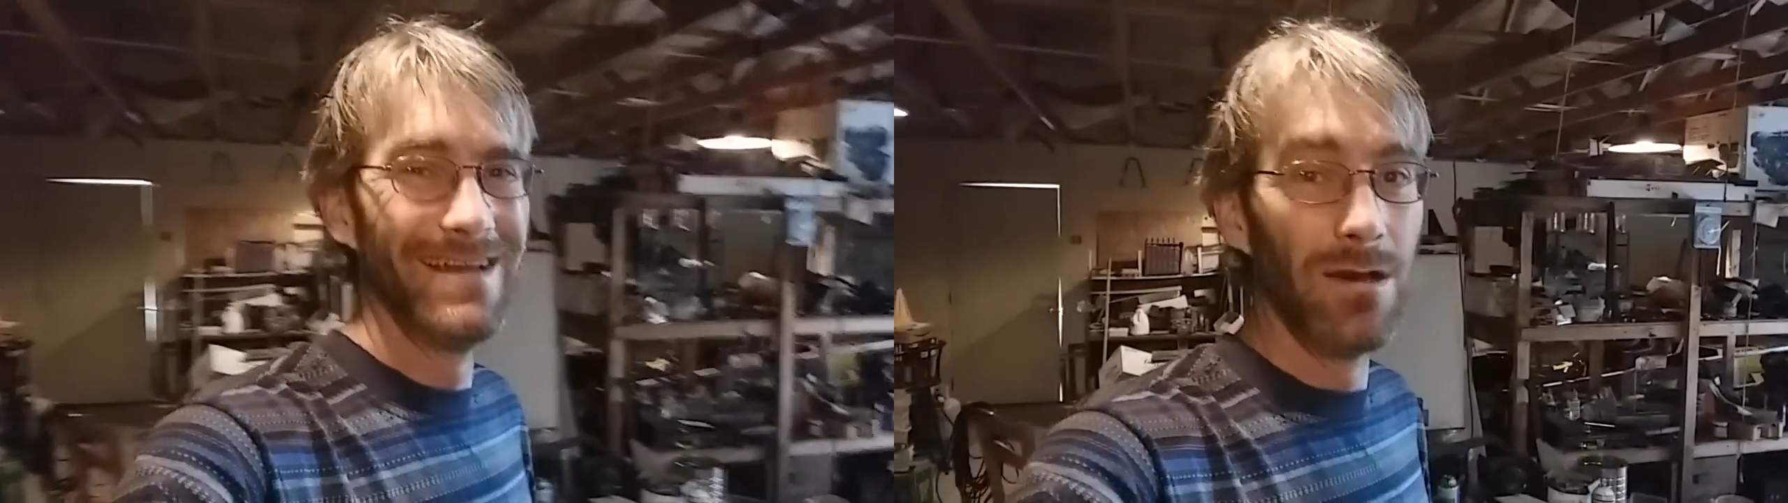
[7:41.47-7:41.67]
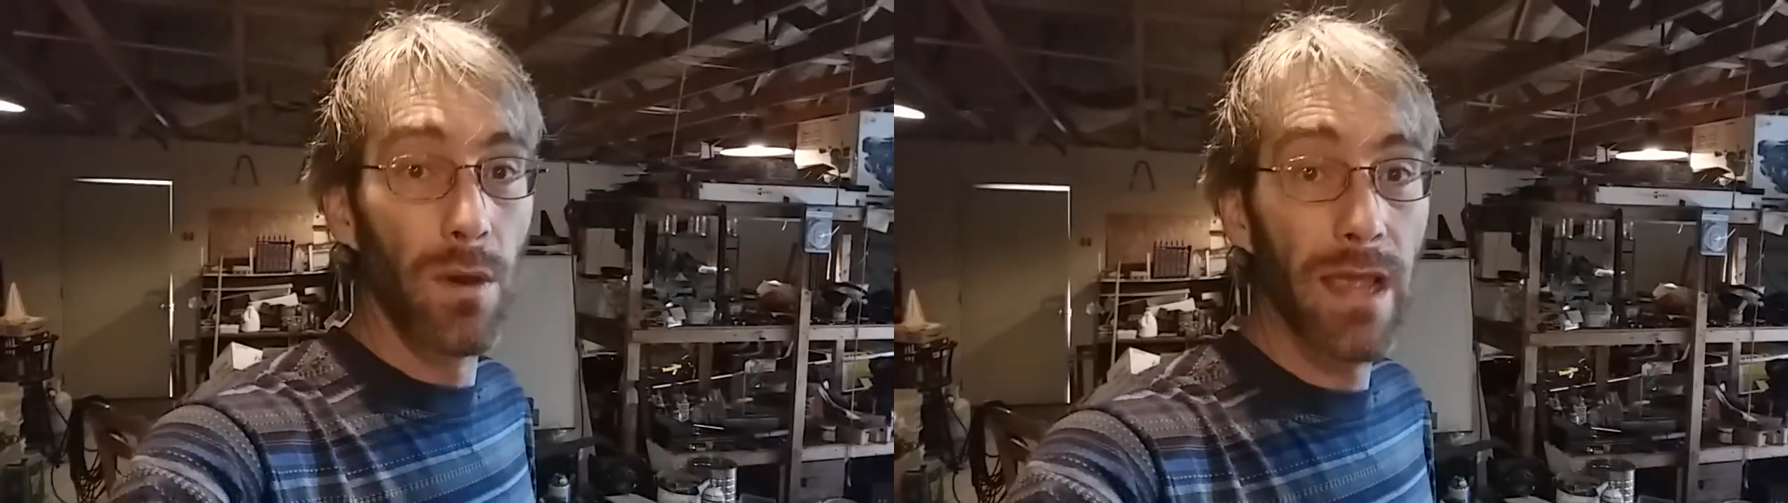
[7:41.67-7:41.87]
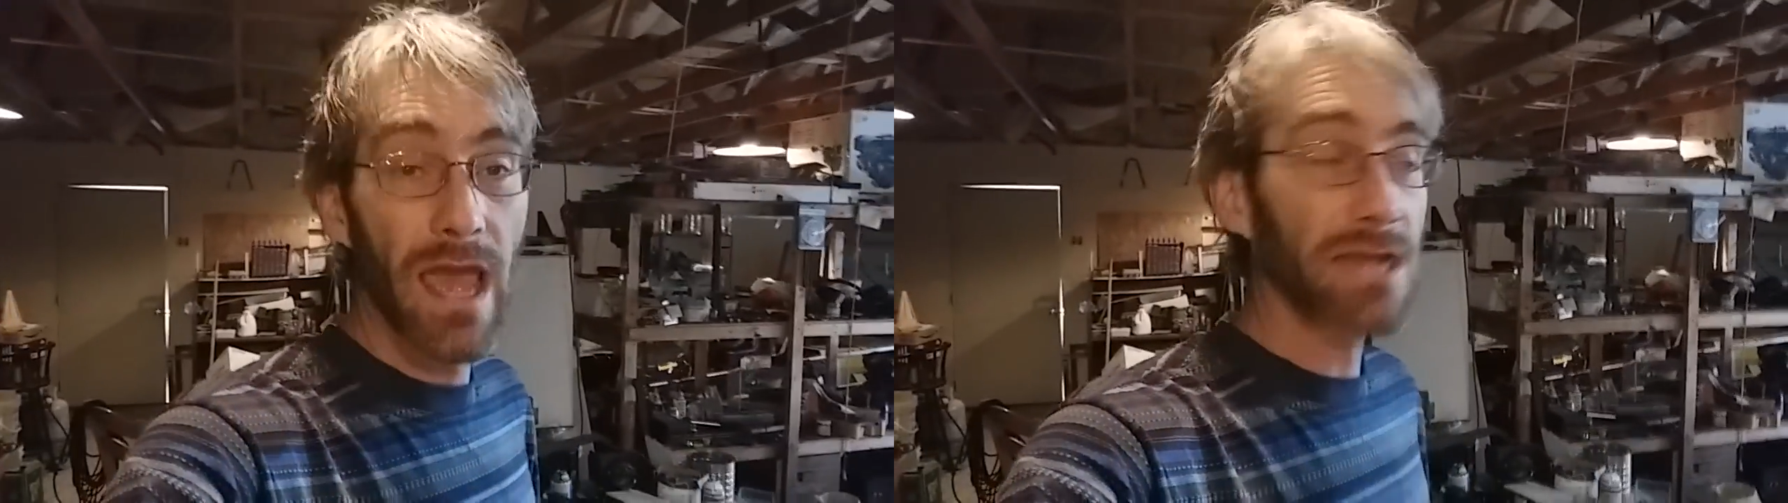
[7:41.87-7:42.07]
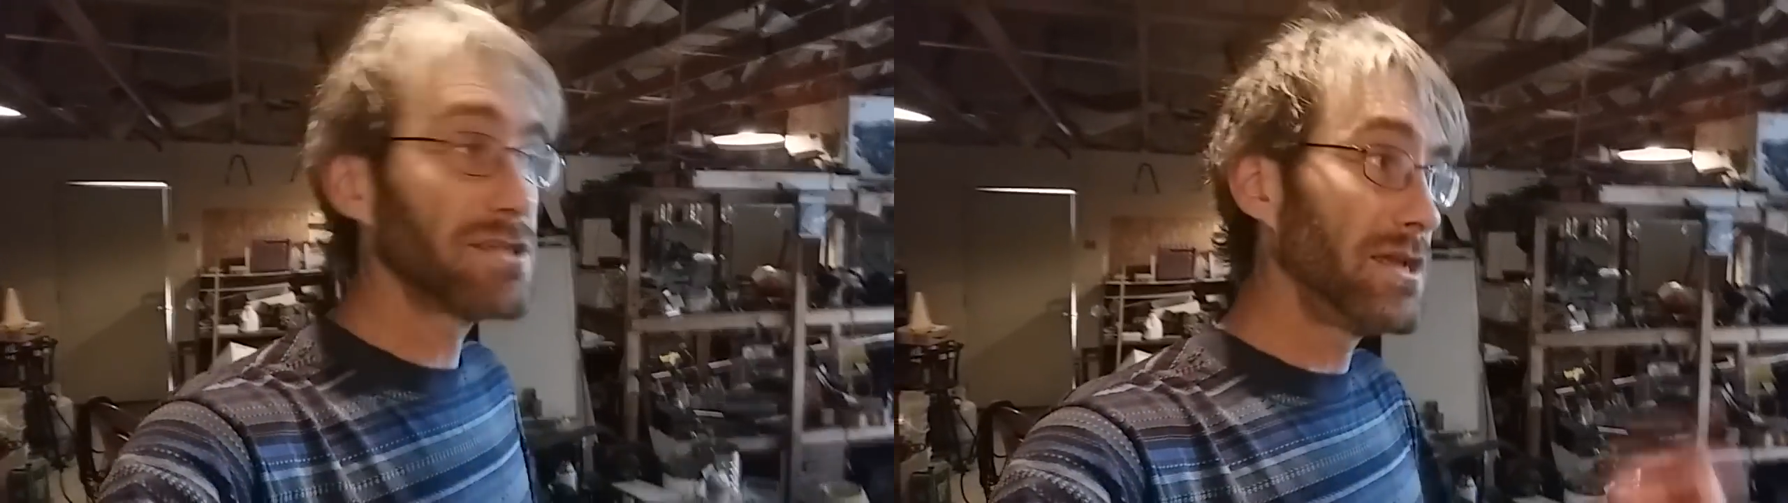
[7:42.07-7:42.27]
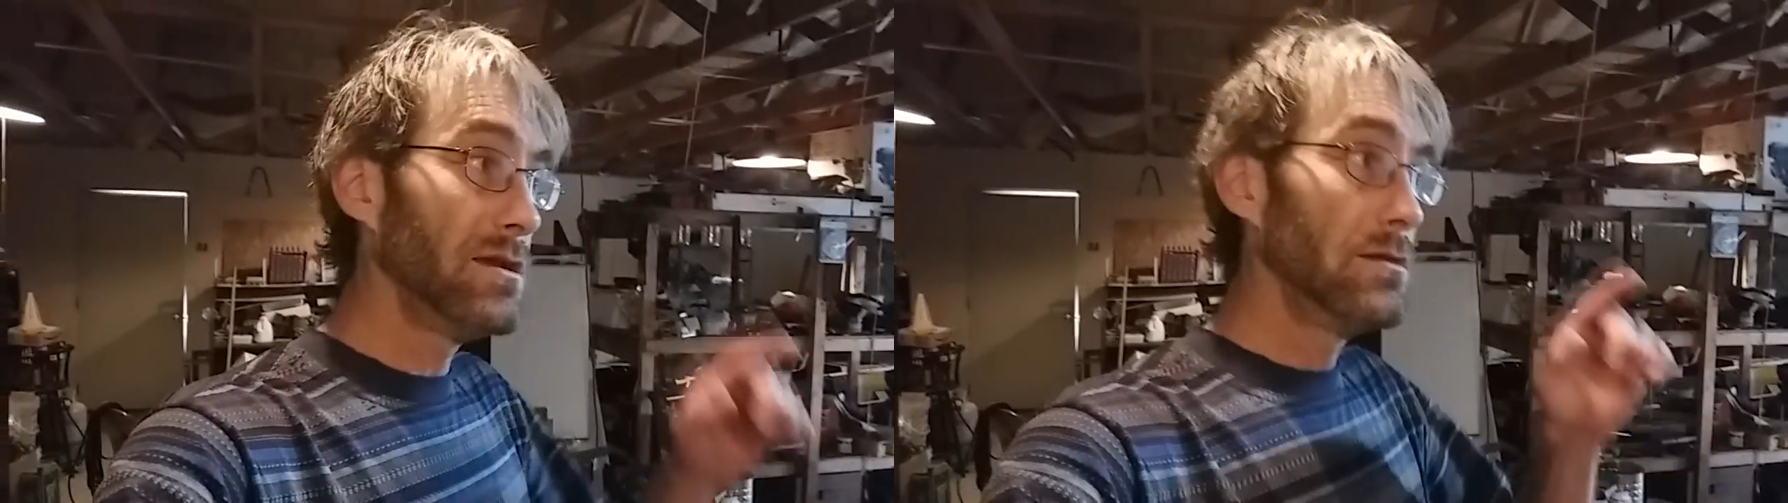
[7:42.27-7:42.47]
Wait,
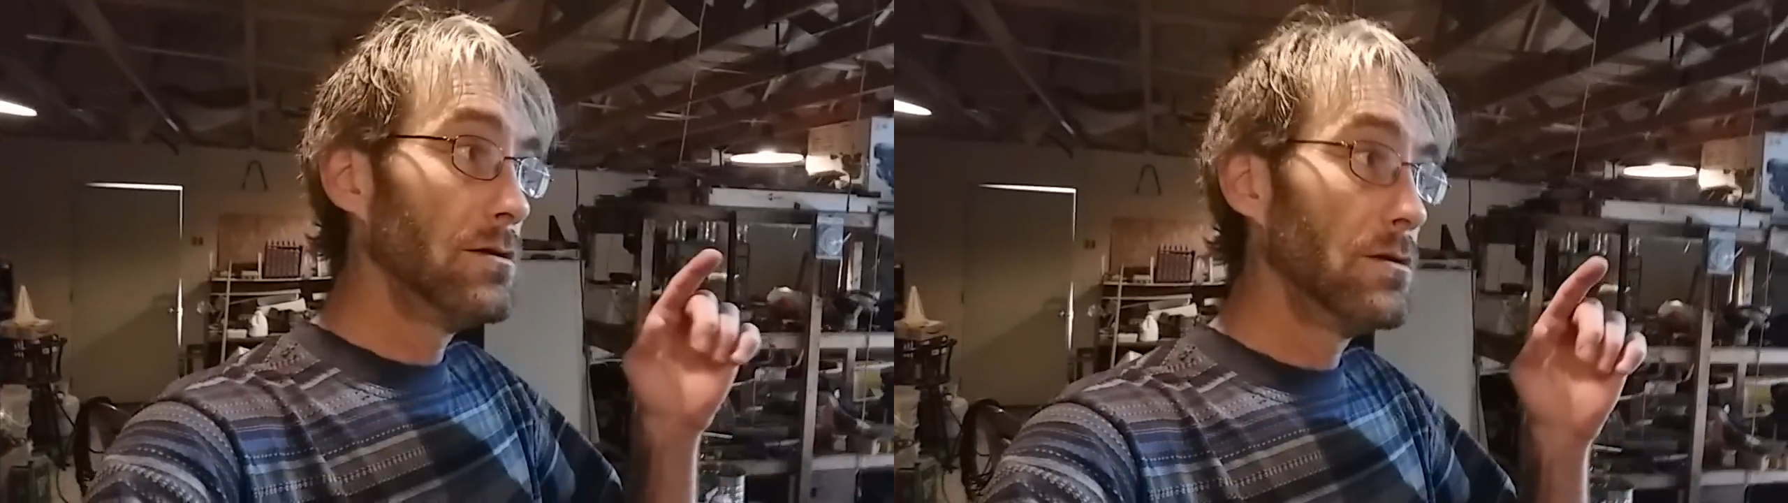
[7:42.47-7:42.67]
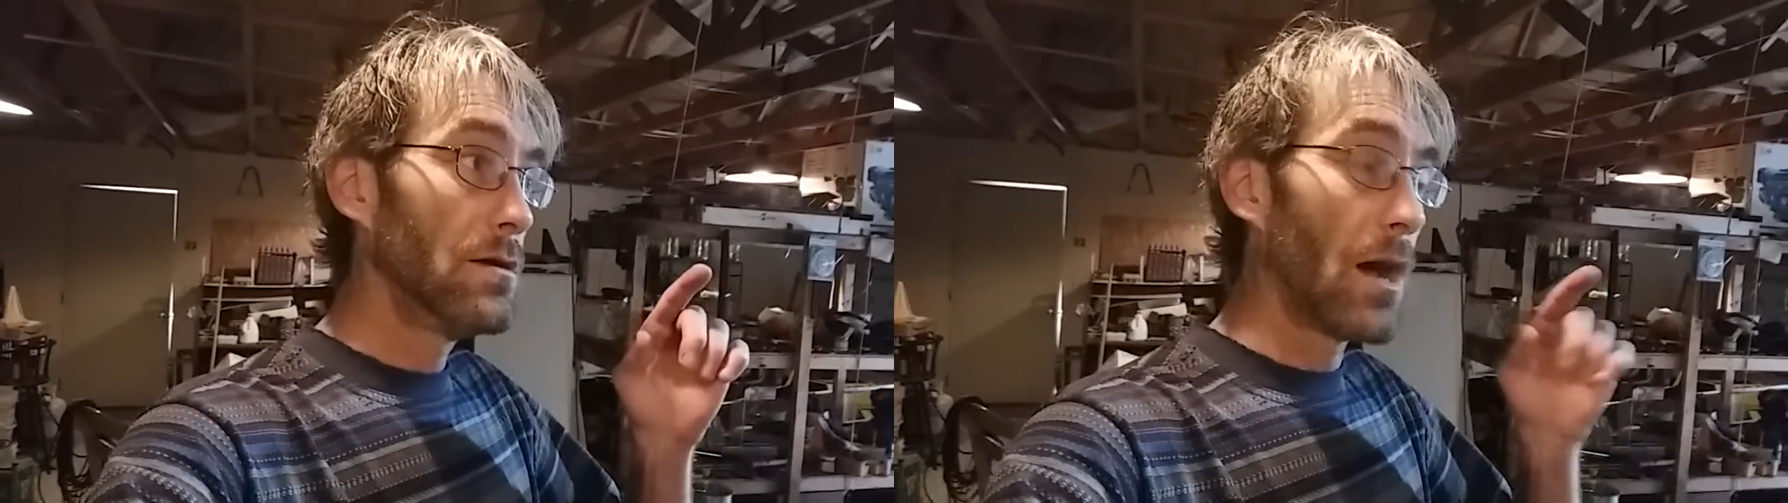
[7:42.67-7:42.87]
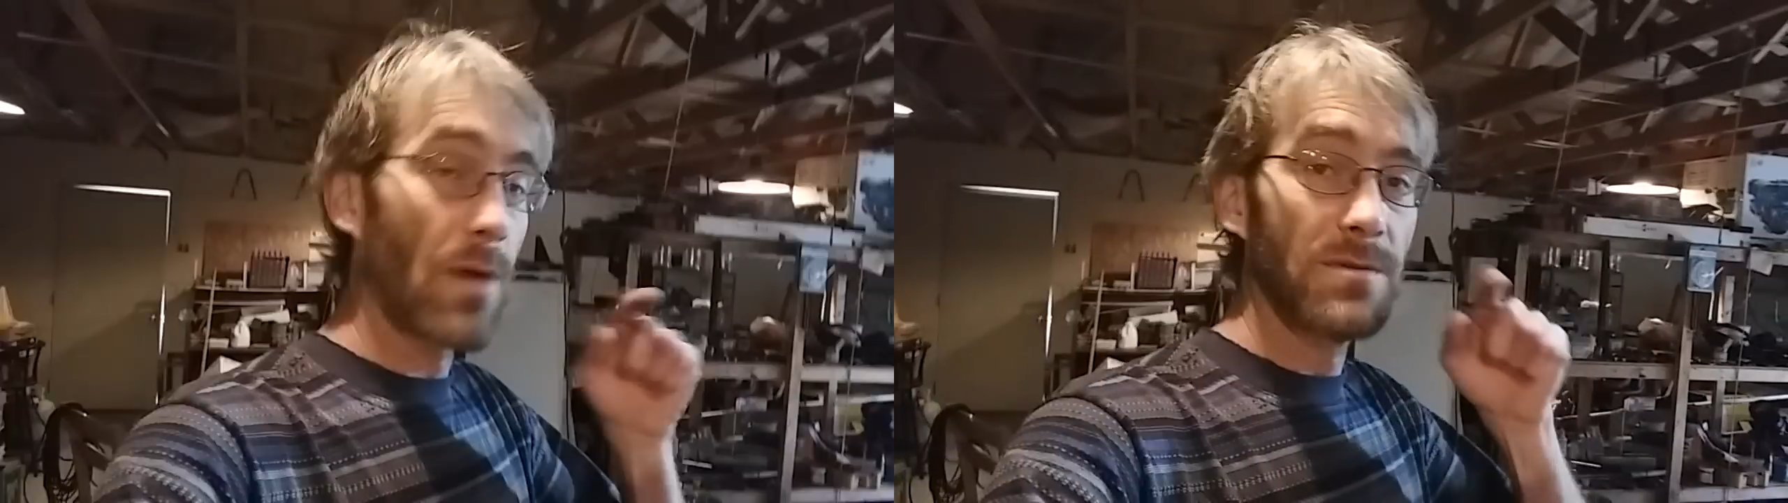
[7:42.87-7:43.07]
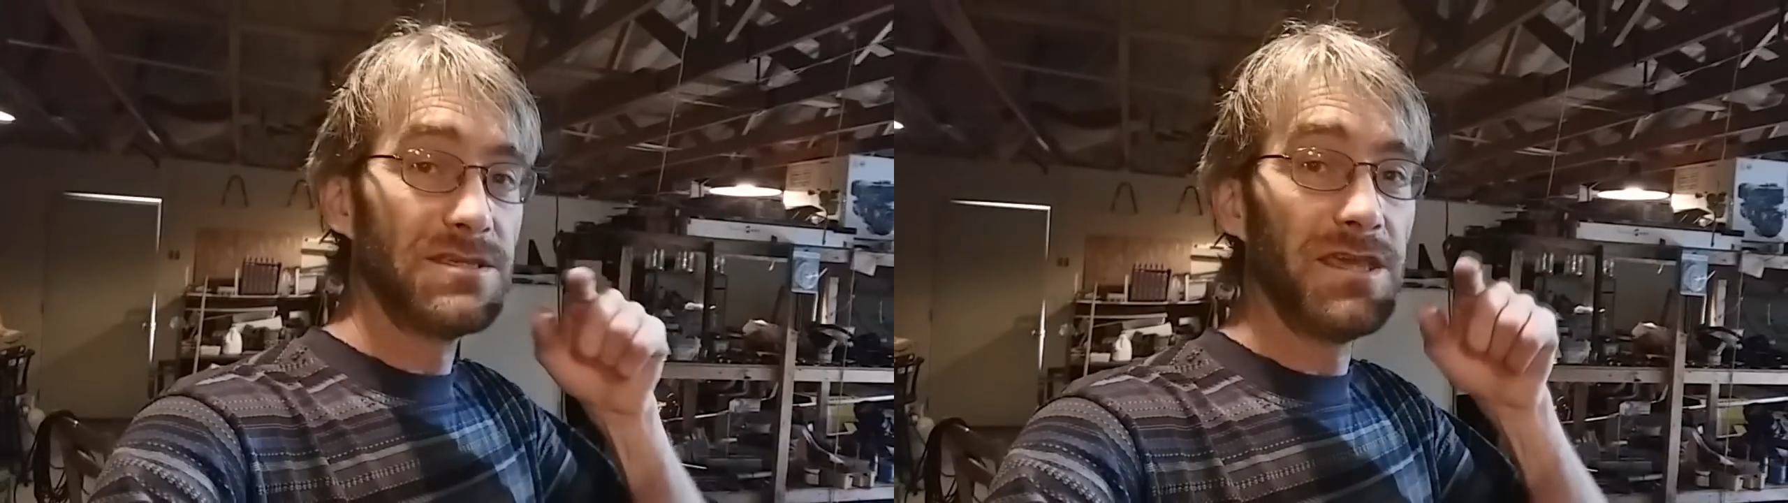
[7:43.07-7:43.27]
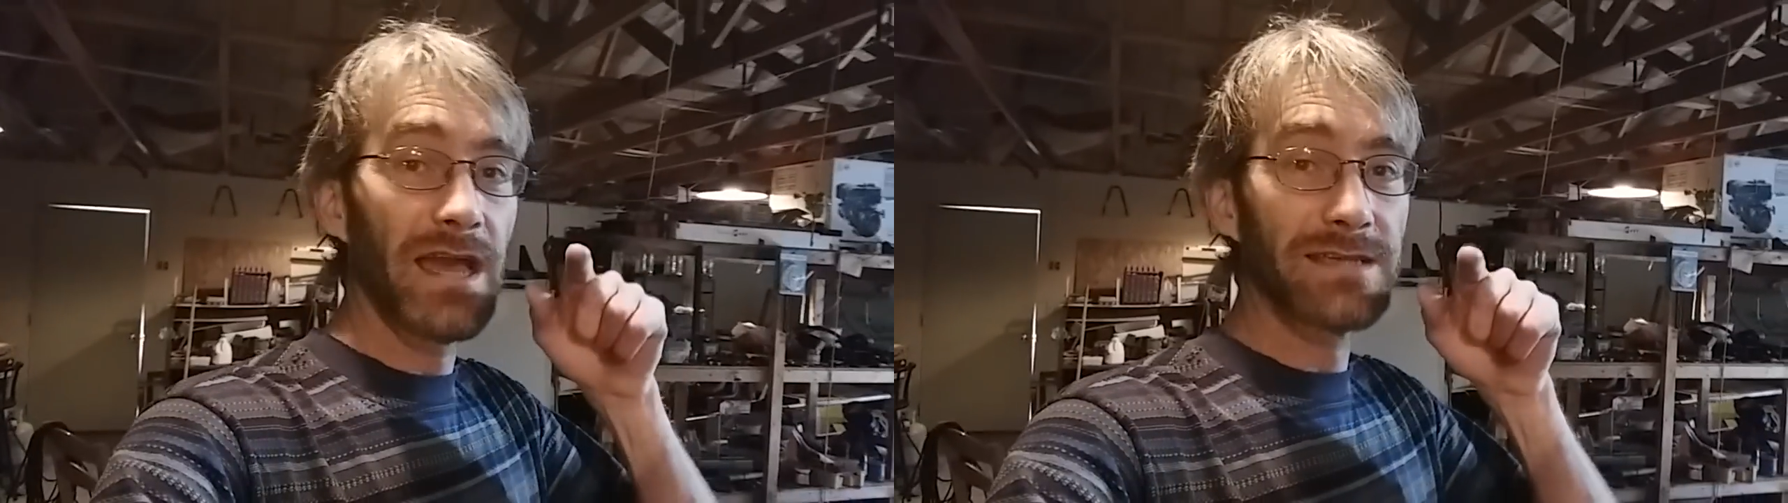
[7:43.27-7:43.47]
actually, I'll probably
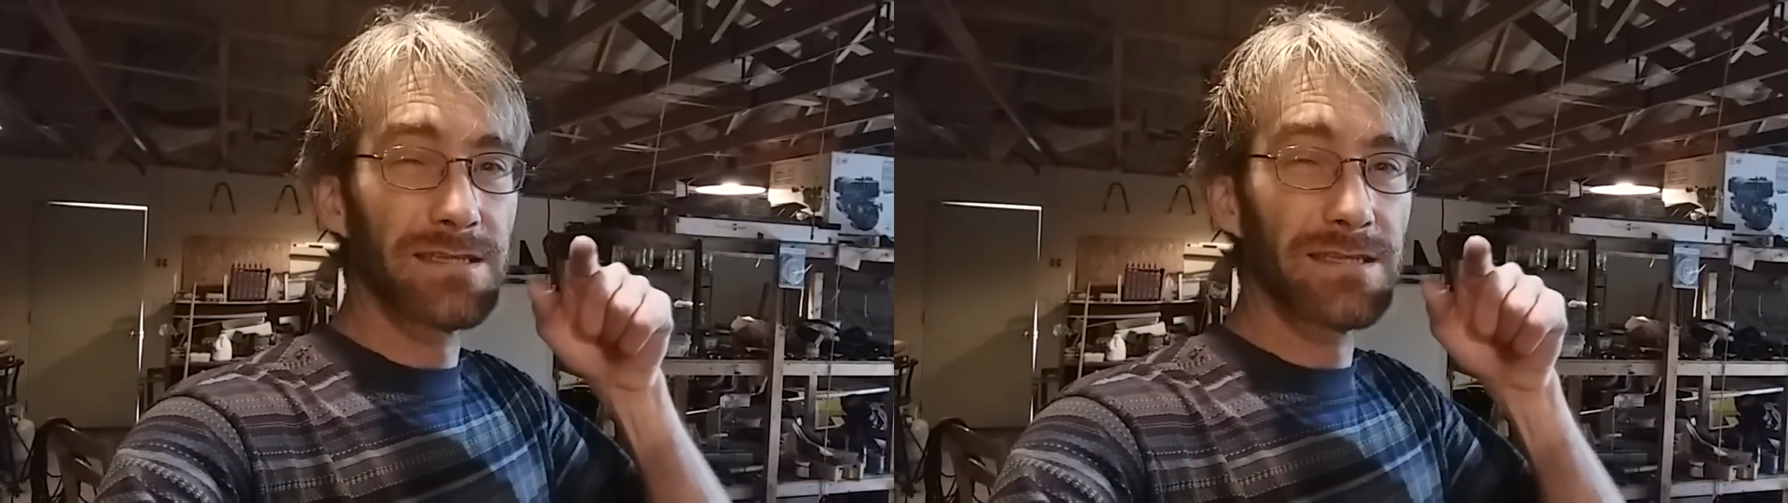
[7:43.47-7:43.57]
see you guys